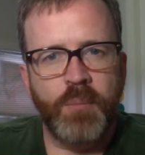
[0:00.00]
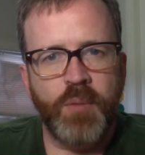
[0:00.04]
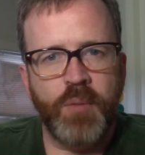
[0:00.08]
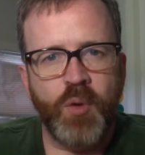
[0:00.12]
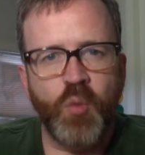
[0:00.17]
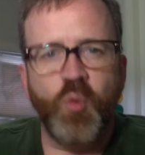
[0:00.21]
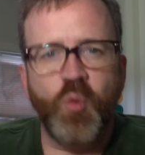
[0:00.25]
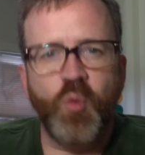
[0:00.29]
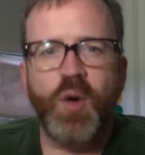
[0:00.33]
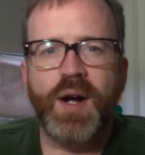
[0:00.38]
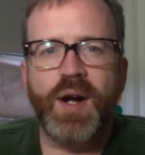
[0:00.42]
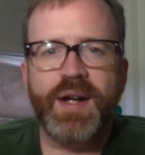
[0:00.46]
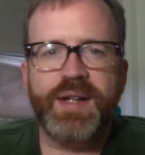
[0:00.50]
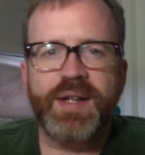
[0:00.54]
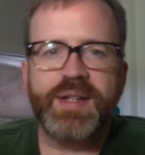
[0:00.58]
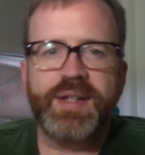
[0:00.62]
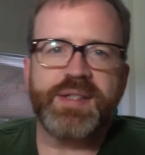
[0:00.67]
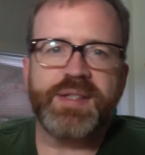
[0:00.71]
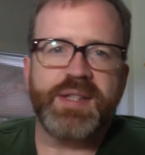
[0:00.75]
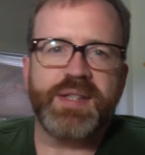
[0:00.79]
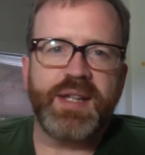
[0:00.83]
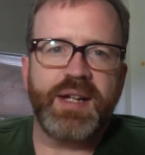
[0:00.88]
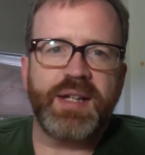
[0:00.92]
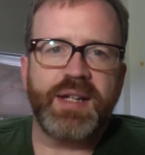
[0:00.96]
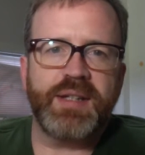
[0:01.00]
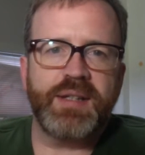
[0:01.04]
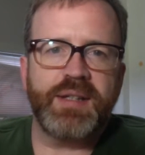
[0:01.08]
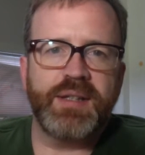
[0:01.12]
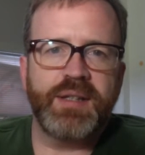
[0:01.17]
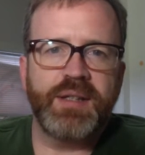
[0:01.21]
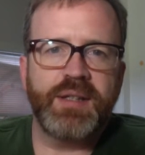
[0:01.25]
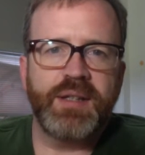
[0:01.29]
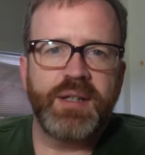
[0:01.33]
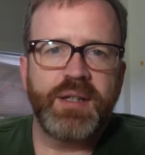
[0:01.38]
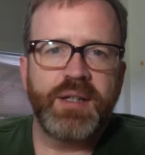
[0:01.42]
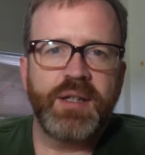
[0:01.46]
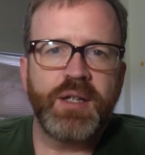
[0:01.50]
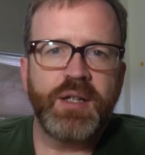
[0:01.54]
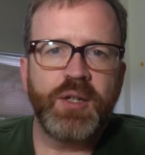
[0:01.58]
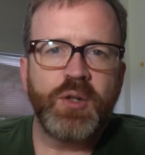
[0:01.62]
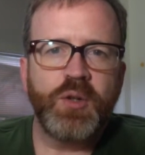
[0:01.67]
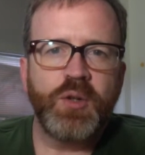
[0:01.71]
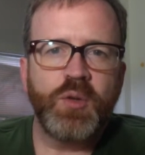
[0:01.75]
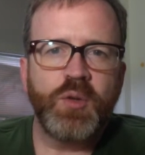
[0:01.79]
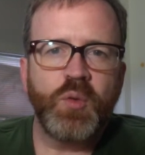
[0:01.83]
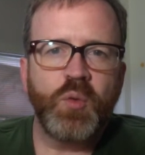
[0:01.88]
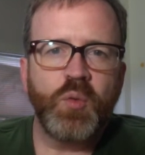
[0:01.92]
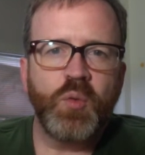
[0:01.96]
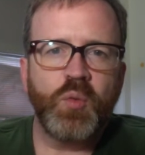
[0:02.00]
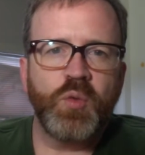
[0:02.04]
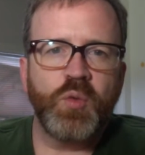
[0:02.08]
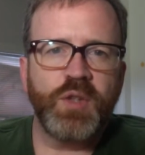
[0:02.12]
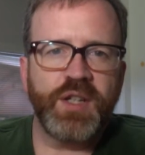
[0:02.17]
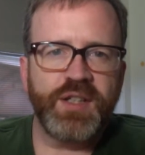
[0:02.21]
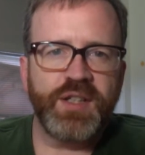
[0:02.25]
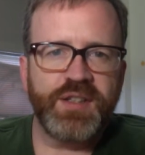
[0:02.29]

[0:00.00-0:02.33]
But why is that? We'll